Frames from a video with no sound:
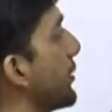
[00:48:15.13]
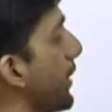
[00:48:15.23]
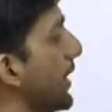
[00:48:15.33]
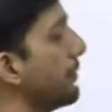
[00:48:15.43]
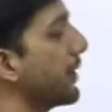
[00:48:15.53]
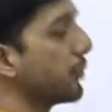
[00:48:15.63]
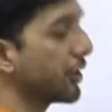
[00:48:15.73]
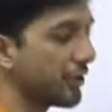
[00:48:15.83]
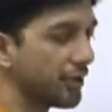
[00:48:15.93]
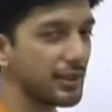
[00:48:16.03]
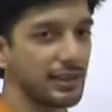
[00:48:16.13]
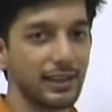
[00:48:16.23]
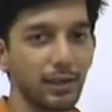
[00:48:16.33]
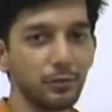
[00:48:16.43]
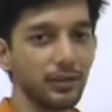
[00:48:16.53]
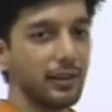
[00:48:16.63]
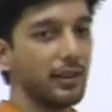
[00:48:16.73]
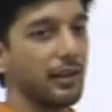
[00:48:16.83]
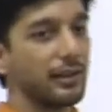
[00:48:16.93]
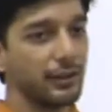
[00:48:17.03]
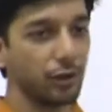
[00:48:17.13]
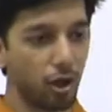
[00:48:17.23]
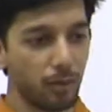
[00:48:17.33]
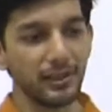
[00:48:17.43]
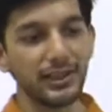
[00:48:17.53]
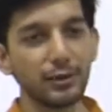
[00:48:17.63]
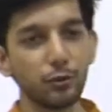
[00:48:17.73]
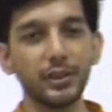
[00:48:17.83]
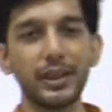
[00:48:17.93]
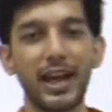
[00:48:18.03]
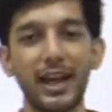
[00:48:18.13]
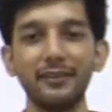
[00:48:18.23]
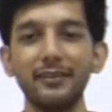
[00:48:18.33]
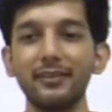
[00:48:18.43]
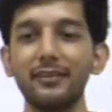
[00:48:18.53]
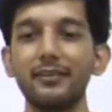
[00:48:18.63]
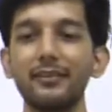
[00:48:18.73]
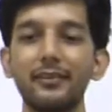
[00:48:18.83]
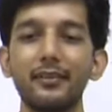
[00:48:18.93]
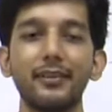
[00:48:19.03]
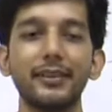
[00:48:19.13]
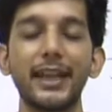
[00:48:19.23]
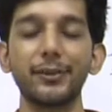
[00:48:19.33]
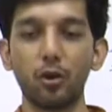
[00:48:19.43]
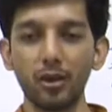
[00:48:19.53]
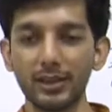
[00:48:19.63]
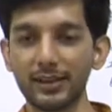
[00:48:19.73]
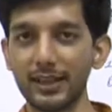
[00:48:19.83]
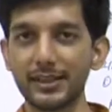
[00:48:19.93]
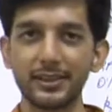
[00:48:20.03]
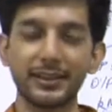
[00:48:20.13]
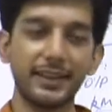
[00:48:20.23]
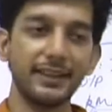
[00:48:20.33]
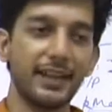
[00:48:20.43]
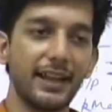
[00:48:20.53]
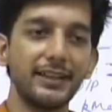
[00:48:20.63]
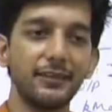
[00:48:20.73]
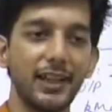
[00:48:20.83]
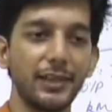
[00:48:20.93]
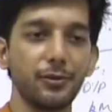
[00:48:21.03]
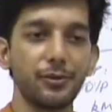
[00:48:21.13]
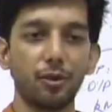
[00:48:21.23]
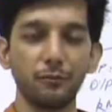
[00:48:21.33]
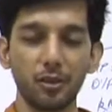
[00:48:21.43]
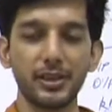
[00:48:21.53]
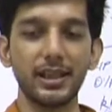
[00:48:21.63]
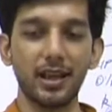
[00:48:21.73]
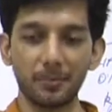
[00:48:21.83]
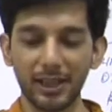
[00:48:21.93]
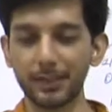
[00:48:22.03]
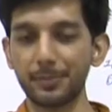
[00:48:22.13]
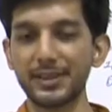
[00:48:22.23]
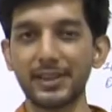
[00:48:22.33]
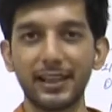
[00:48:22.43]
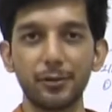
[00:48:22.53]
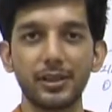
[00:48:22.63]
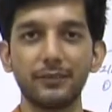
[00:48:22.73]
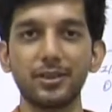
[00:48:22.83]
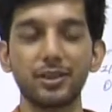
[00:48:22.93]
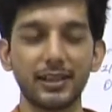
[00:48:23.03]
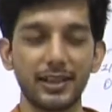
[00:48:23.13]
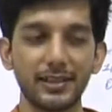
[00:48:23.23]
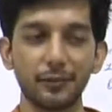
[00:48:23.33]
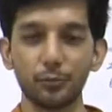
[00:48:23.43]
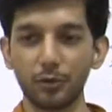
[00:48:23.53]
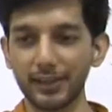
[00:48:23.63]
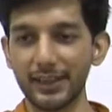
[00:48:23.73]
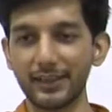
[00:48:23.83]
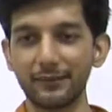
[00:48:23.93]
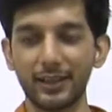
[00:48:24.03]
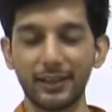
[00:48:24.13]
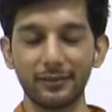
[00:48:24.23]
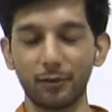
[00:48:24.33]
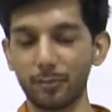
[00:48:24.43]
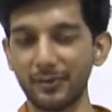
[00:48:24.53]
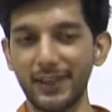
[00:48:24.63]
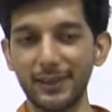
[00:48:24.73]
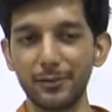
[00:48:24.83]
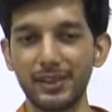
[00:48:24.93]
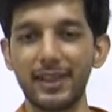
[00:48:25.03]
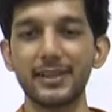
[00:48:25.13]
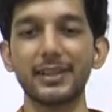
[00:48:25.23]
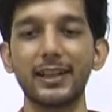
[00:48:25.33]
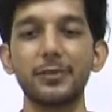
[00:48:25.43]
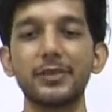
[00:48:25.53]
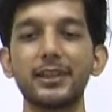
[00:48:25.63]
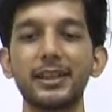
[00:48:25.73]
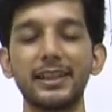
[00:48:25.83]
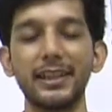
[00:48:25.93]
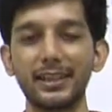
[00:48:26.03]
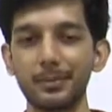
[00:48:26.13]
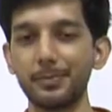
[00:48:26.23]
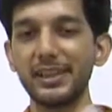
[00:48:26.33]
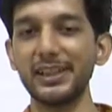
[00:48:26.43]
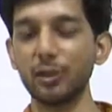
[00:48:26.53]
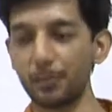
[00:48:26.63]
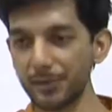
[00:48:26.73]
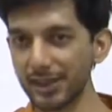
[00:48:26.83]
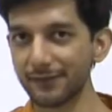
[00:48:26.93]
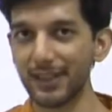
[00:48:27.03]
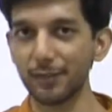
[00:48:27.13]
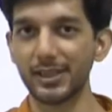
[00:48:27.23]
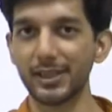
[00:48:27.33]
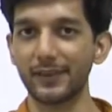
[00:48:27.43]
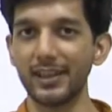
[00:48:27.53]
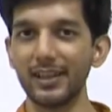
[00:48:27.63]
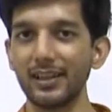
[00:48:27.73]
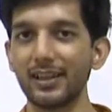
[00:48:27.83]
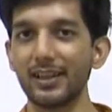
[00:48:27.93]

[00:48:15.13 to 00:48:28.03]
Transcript: here, so any permutation is allowed. Normally you would have that all the clusters taking the ideal values. Of course, there are multiple scenarios in which the clusters do not take in values. There are scenarios in which they take in completely opposite values as well.